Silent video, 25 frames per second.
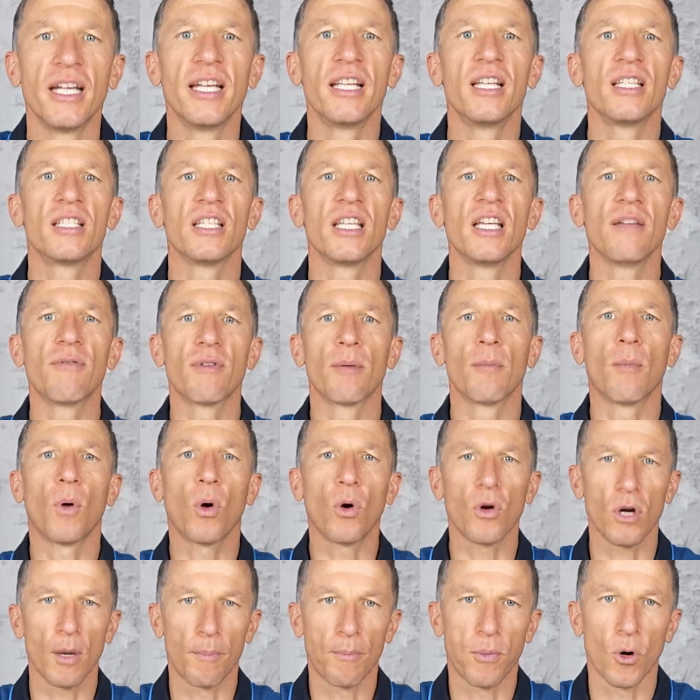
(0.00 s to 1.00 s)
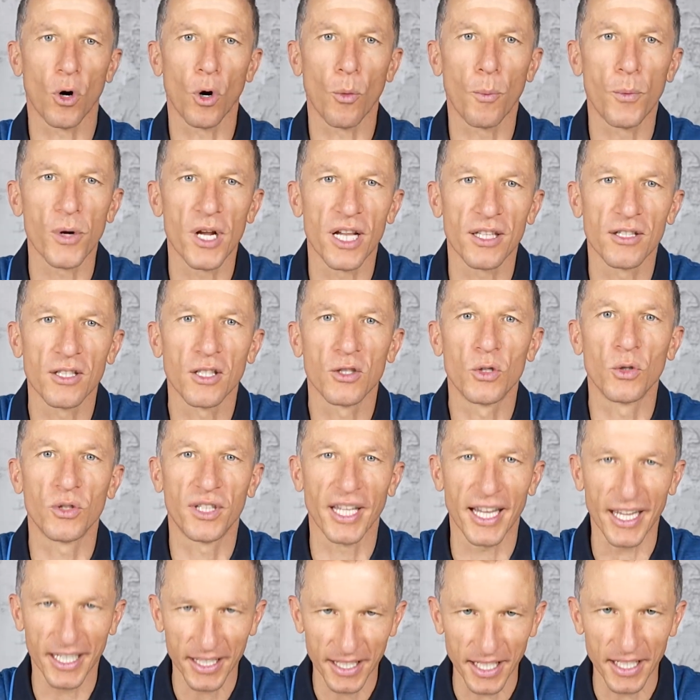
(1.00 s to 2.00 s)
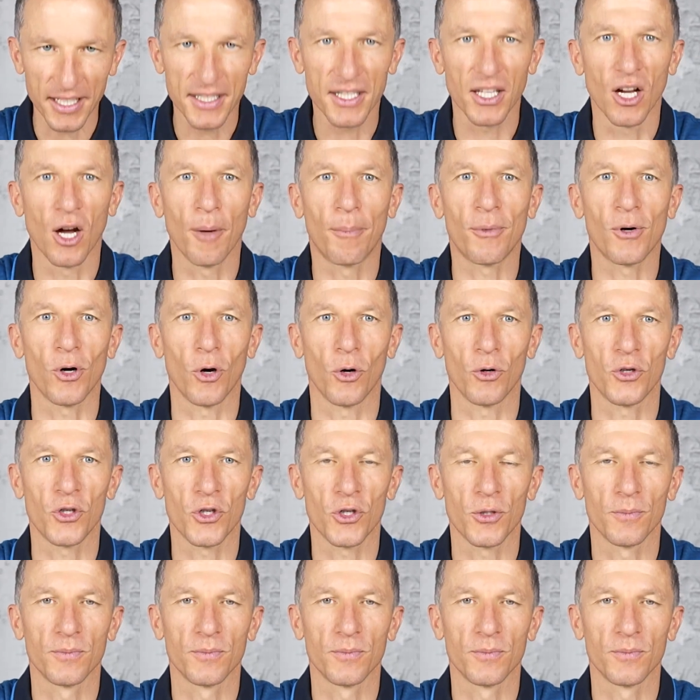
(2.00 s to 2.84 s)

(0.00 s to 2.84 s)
it is even more appropriate to take this approach.